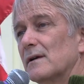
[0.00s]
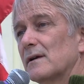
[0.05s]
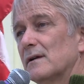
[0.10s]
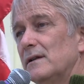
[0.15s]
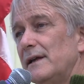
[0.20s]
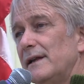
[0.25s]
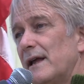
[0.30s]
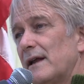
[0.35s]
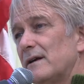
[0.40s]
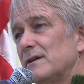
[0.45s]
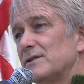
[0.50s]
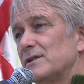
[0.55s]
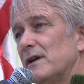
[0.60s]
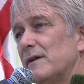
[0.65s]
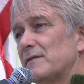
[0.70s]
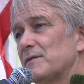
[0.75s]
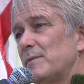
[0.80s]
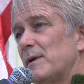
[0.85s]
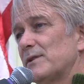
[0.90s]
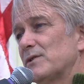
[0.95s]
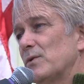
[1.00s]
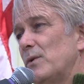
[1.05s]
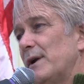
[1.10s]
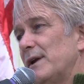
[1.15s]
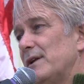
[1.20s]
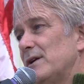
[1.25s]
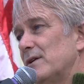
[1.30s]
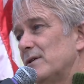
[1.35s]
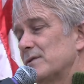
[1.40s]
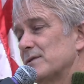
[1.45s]
Clean energy, I've spent
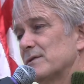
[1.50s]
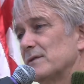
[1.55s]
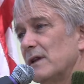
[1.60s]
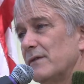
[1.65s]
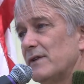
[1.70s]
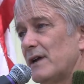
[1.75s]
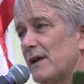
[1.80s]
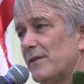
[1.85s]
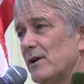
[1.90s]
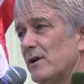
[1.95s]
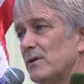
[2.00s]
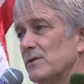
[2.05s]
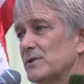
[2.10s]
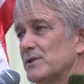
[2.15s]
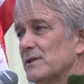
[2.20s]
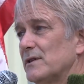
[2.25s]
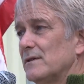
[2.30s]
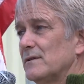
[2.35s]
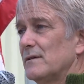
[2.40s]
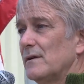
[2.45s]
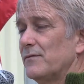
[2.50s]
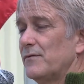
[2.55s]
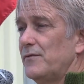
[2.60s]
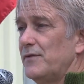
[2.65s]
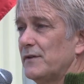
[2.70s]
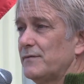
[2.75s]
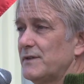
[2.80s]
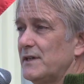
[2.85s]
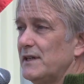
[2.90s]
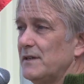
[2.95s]
20 years living on the ocean,
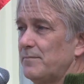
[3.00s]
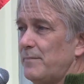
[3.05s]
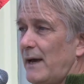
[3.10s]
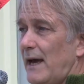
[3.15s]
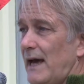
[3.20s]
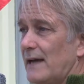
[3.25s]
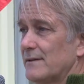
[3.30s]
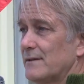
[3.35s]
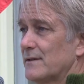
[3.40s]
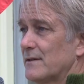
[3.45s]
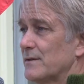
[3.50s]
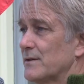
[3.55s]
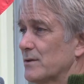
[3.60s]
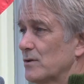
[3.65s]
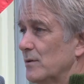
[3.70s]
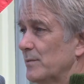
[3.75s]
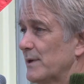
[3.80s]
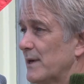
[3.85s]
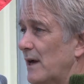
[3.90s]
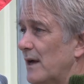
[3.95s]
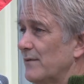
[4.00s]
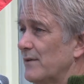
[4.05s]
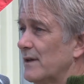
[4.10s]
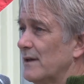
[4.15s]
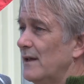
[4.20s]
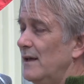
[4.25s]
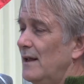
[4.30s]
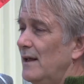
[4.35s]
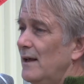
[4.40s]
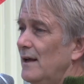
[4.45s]
15 patents in scuba
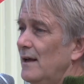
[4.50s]
diving.